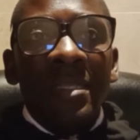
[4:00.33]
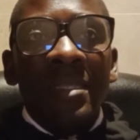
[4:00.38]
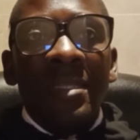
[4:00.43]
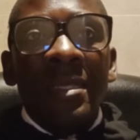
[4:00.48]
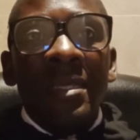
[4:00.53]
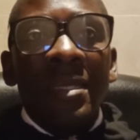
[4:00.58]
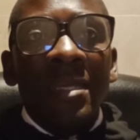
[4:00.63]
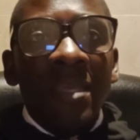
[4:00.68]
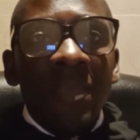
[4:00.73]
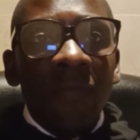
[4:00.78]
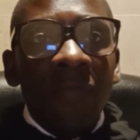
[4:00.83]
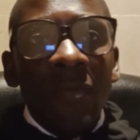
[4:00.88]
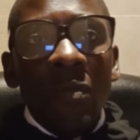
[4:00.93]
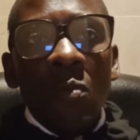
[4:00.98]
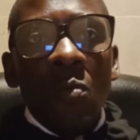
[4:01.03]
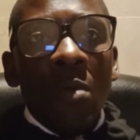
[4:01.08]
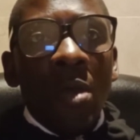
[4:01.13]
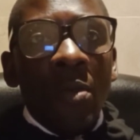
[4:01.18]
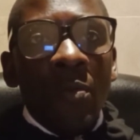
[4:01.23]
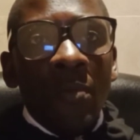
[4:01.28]
They give you
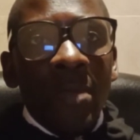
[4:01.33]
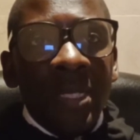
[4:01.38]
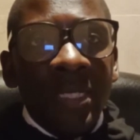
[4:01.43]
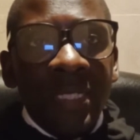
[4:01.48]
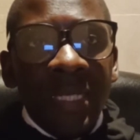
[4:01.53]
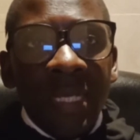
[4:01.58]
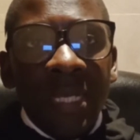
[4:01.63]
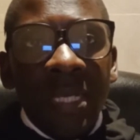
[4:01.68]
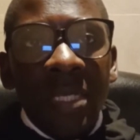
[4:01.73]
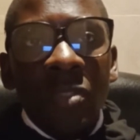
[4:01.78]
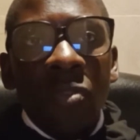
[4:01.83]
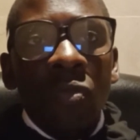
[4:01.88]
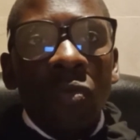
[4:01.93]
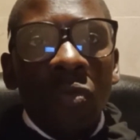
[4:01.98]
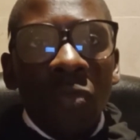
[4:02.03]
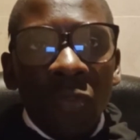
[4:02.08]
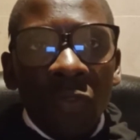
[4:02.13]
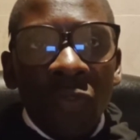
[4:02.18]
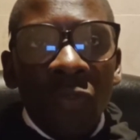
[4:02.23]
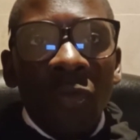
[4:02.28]
one-way ticket to
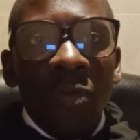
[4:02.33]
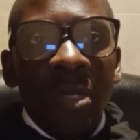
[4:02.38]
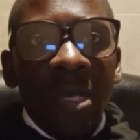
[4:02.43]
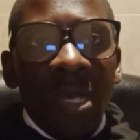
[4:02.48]
go to your